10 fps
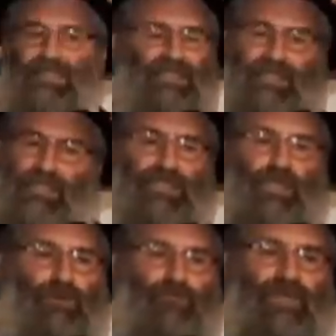ist nicht
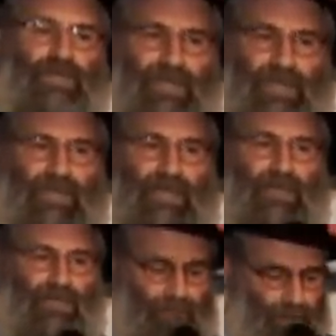gekommen
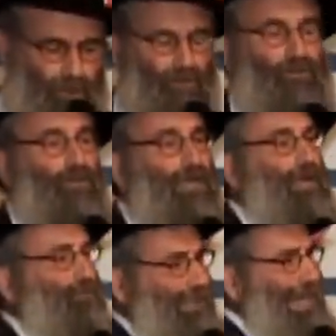gering,
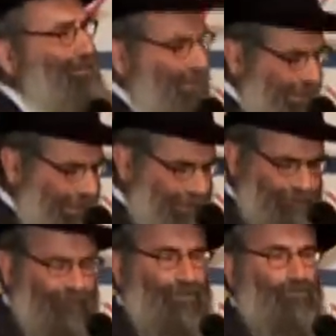and we're now going to hear a
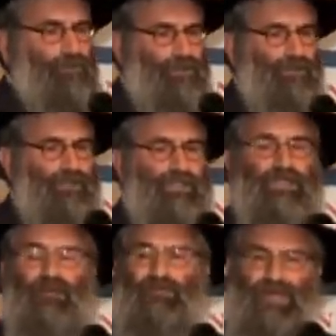few
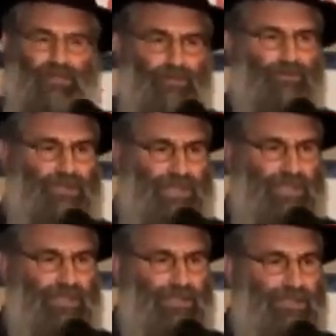words about those
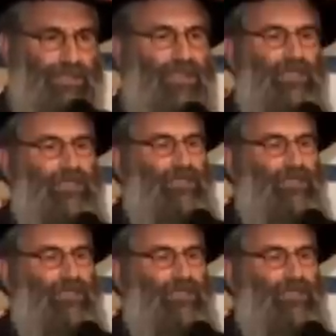days.